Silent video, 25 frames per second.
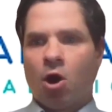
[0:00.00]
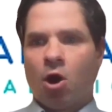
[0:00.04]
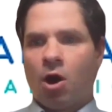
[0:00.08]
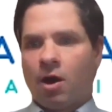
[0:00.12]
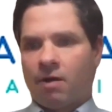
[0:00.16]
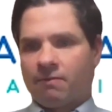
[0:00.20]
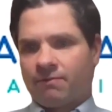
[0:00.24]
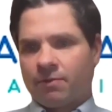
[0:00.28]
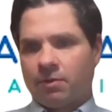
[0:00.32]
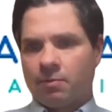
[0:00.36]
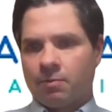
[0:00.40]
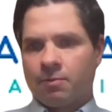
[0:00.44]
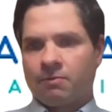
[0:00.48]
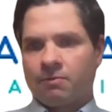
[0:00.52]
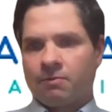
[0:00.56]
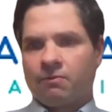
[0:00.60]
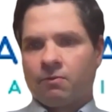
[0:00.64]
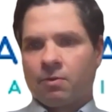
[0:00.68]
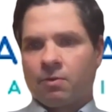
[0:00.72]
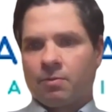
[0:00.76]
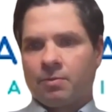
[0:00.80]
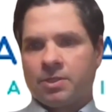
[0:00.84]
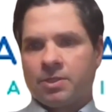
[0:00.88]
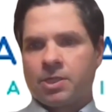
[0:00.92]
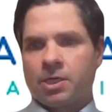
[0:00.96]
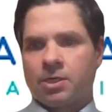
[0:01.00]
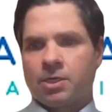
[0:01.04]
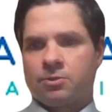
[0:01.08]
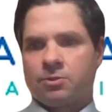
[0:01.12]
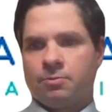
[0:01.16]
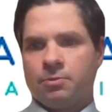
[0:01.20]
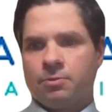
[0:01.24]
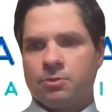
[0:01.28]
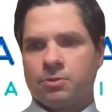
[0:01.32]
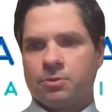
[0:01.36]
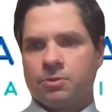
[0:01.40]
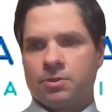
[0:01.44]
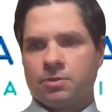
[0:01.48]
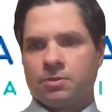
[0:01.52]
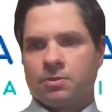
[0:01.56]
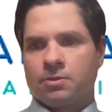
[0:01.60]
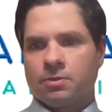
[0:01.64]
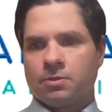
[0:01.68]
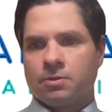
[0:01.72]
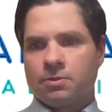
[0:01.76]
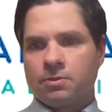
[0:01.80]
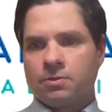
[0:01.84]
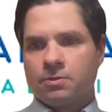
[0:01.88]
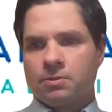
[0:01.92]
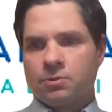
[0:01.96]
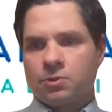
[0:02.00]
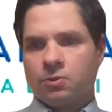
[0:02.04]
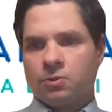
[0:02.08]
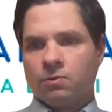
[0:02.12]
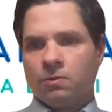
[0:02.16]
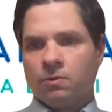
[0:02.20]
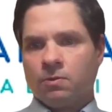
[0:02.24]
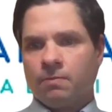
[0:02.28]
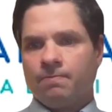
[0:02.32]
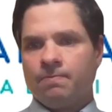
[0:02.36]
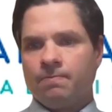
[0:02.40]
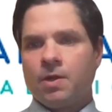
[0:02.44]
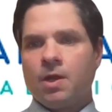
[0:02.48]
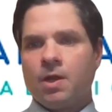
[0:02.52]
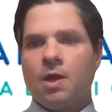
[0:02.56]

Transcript: offer the performance attribution tool